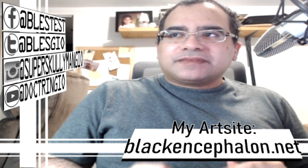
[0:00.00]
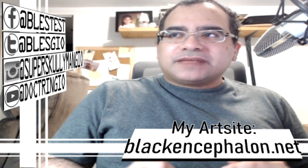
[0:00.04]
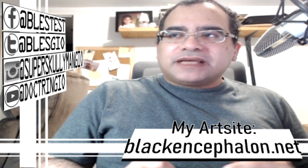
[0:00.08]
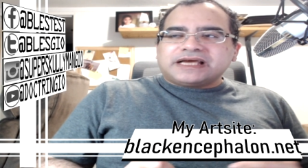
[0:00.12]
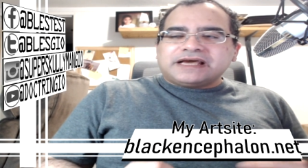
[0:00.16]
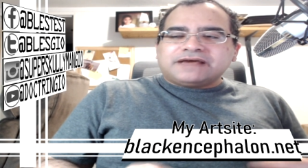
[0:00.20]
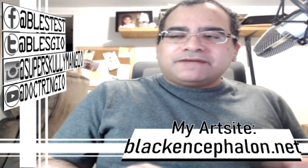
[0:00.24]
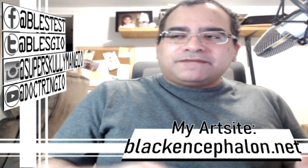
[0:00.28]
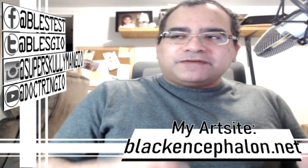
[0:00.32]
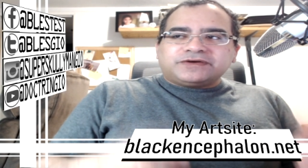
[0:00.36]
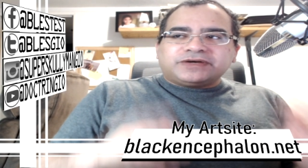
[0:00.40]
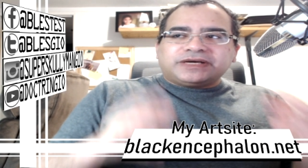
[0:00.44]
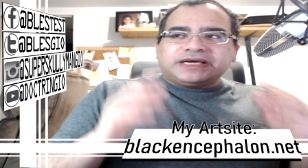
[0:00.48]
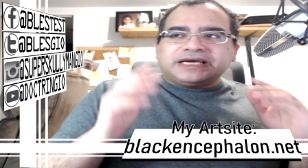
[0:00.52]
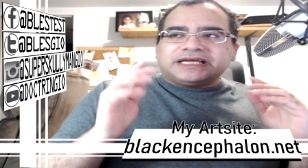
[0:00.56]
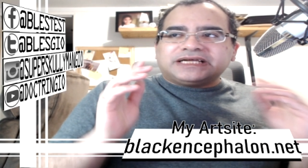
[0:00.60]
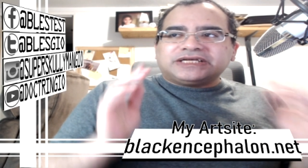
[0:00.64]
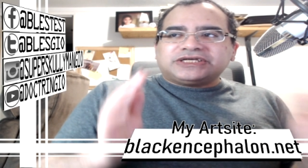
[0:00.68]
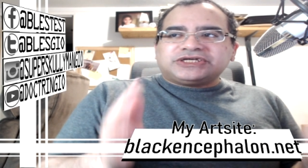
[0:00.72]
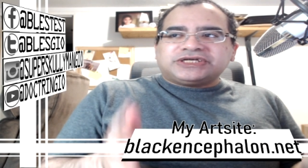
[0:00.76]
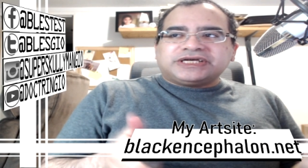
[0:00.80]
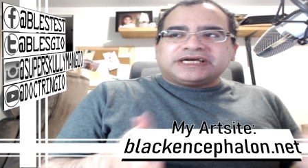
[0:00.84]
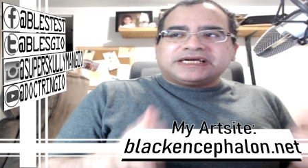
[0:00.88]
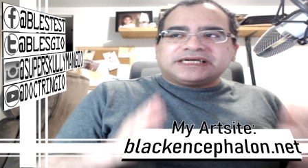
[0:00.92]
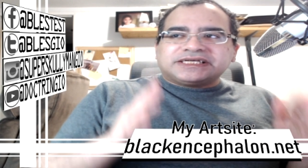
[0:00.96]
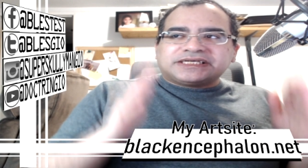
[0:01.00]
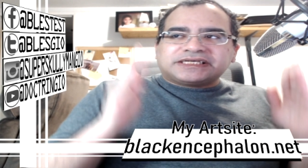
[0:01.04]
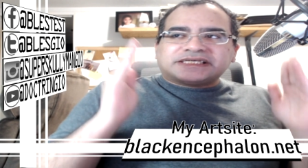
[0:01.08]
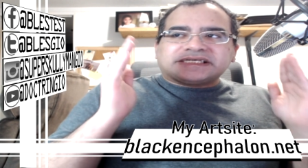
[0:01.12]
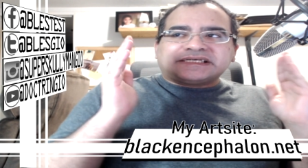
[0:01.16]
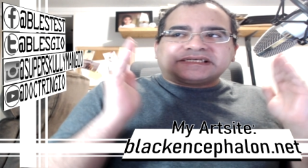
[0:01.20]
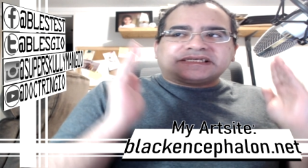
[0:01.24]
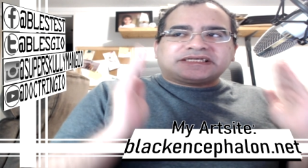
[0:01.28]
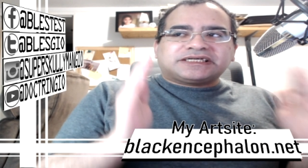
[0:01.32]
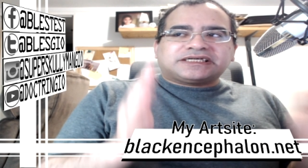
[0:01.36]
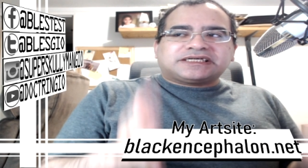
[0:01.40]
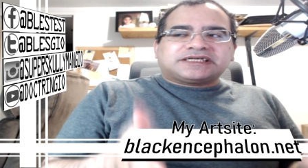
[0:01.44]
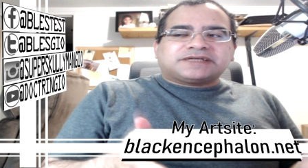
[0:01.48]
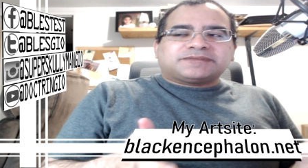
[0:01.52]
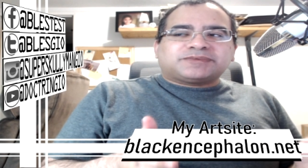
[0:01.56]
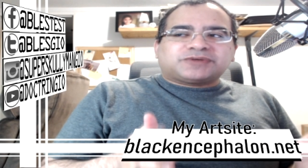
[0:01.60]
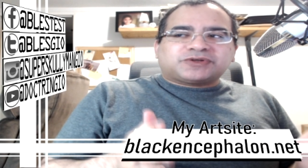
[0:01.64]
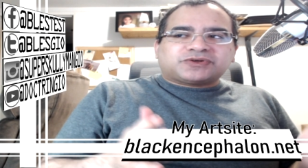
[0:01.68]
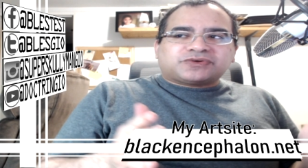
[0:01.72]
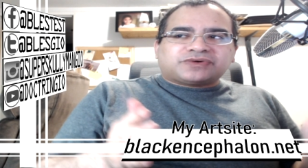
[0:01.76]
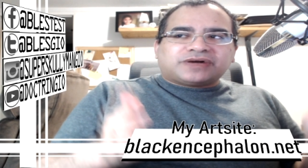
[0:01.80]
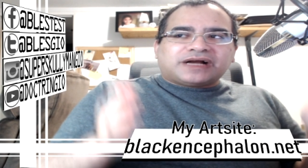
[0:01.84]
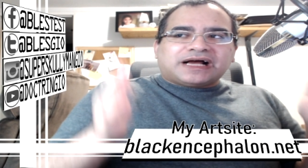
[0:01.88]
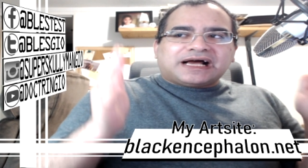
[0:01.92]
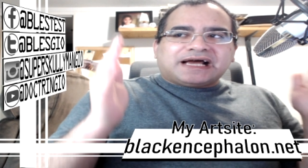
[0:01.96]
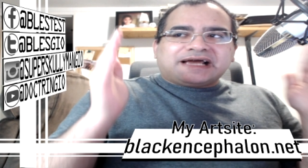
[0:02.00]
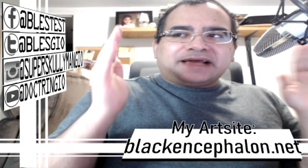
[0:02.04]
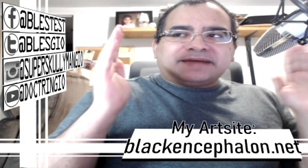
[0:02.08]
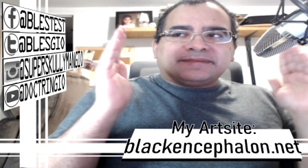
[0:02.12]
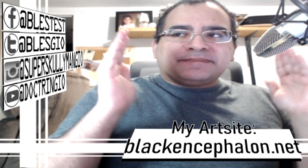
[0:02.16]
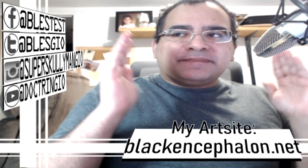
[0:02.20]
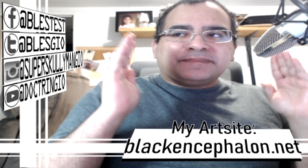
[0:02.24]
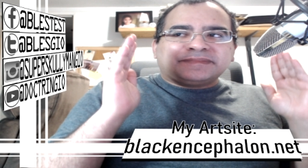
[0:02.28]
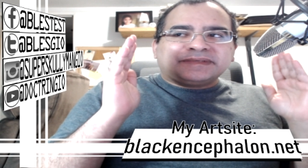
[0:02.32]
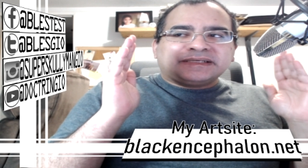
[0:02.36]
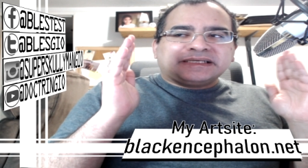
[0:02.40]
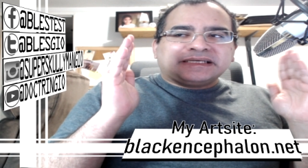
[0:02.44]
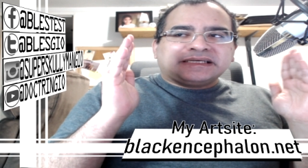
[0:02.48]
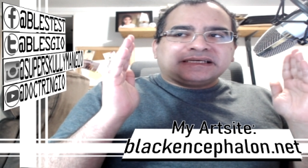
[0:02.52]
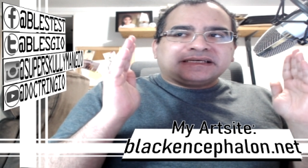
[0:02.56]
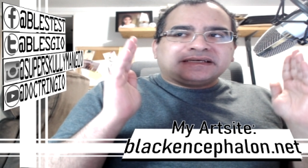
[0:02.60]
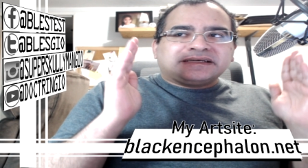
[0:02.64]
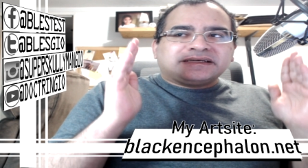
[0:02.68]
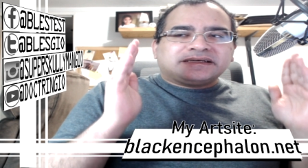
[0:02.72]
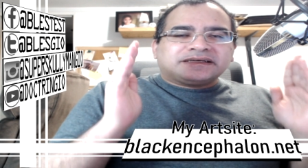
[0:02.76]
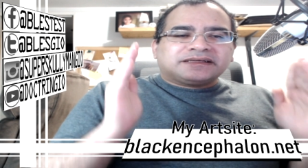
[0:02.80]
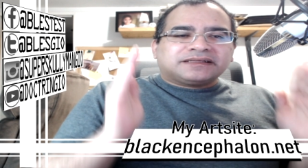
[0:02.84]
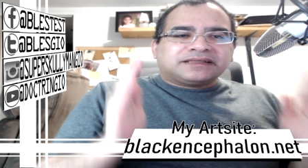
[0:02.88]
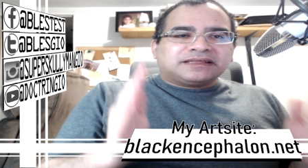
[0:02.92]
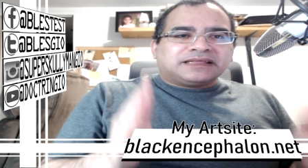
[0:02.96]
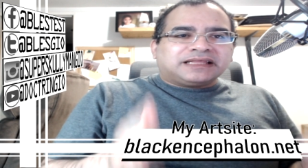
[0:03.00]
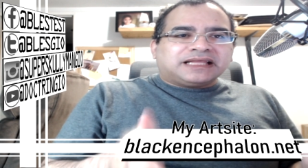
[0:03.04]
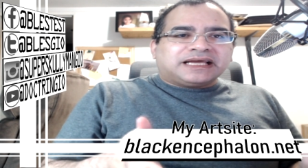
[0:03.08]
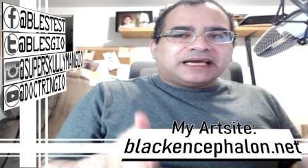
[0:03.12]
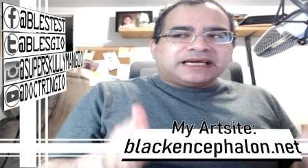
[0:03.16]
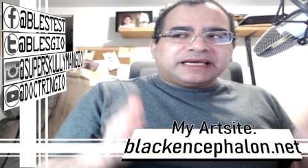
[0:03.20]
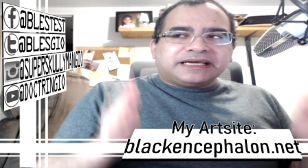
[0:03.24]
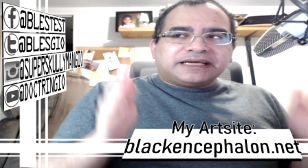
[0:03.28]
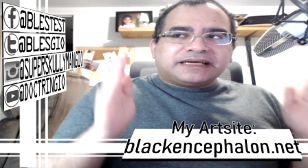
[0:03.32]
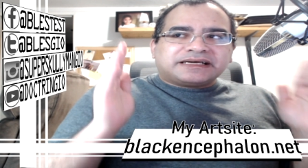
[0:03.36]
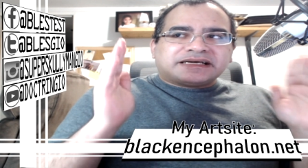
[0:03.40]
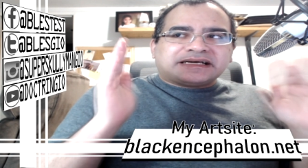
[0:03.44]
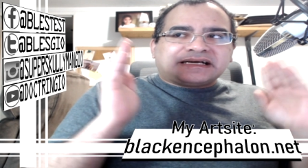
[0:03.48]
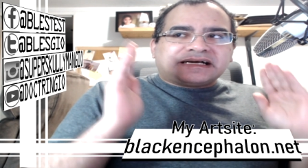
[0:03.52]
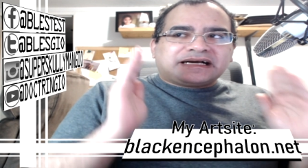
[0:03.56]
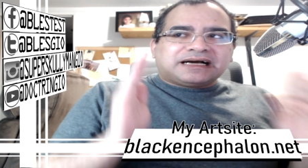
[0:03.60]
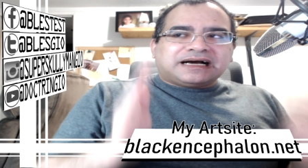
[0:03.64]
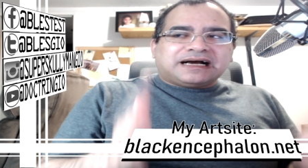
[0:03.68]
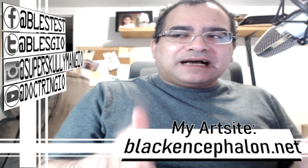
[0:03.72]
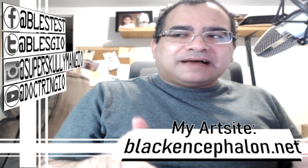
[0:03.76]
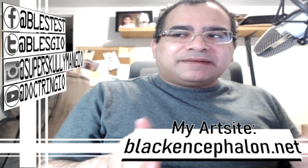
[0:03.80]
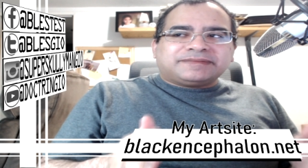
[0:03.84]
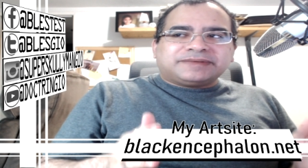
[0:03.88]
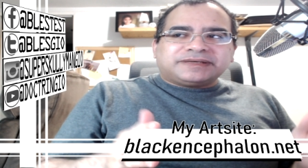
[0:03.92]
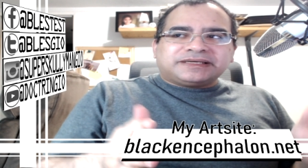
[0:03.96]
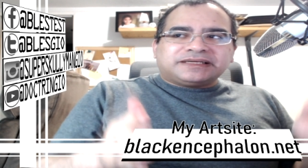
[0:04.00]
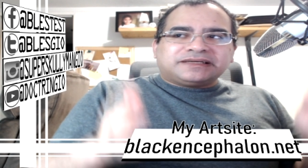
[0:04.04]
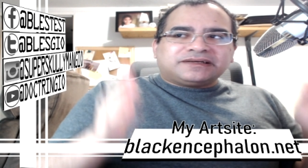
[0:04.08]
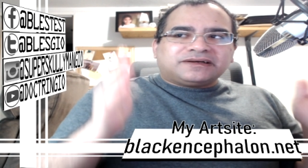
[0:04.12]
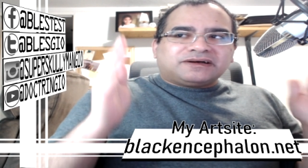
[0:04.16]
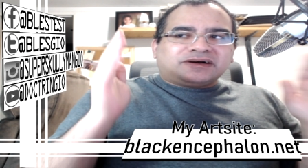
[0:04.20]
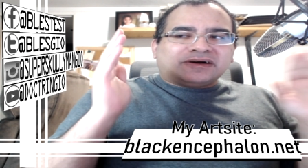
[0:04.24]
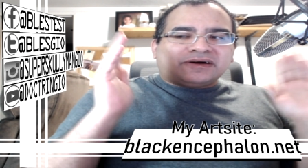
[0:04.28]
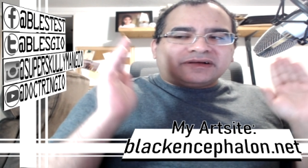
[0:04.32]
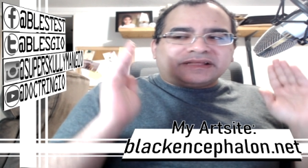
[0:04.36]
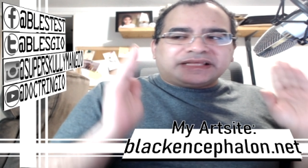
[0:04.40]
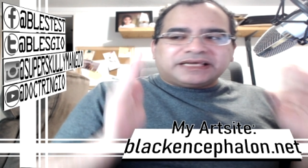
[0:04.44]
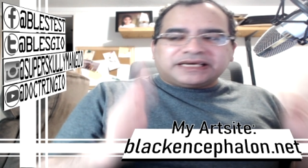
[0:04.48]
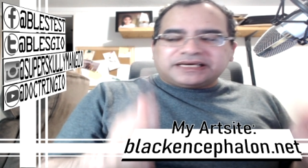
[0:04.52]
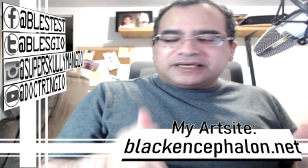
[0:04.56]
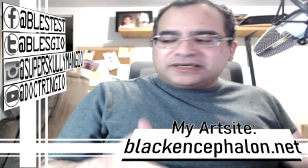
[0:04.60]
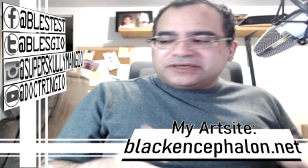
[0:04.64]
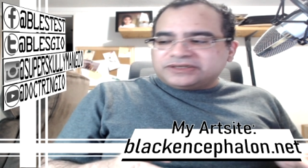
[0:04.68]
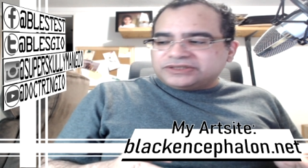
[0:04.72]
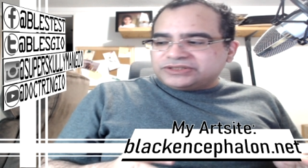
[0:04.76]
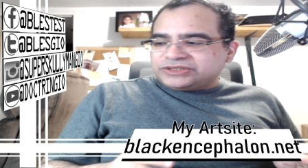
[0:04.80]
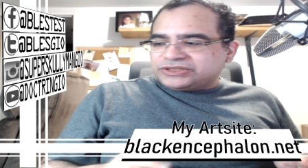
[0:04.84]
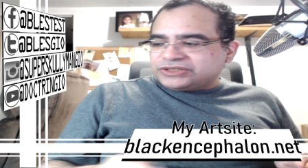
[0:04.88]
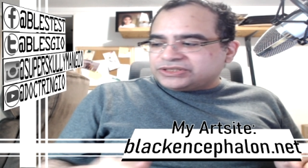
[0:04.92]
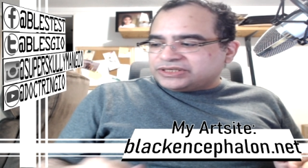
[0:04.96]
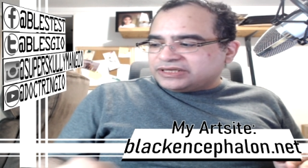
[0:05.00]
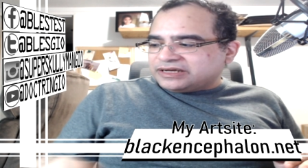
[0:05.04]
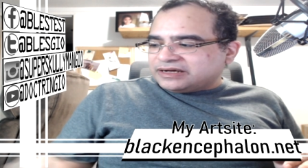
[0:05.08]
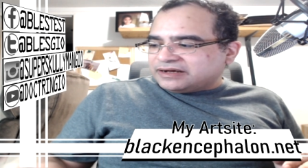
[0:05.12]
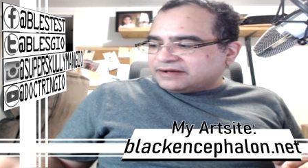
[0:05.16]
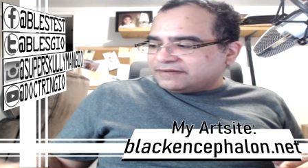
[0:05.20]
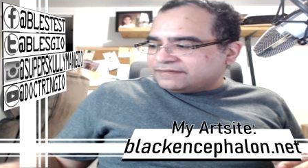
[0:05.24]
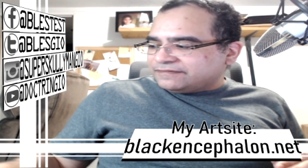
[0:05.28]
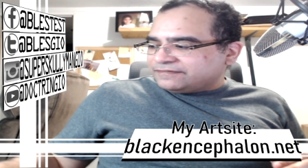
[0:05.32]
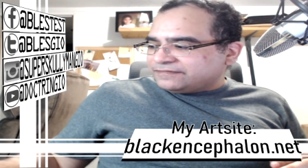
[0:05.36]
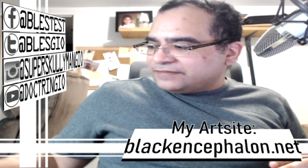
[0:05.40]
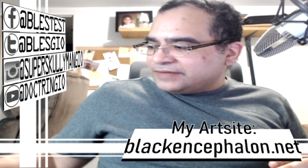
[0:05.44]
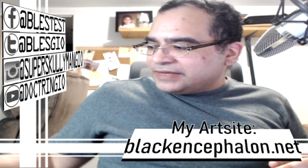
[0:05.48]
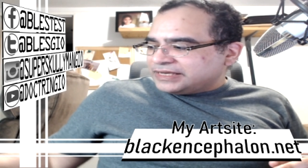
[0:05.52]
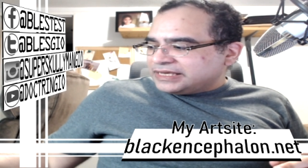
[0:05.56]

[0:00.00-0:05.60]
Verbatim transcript: if you get a chance, subscribe, like, comment, all that good stuff.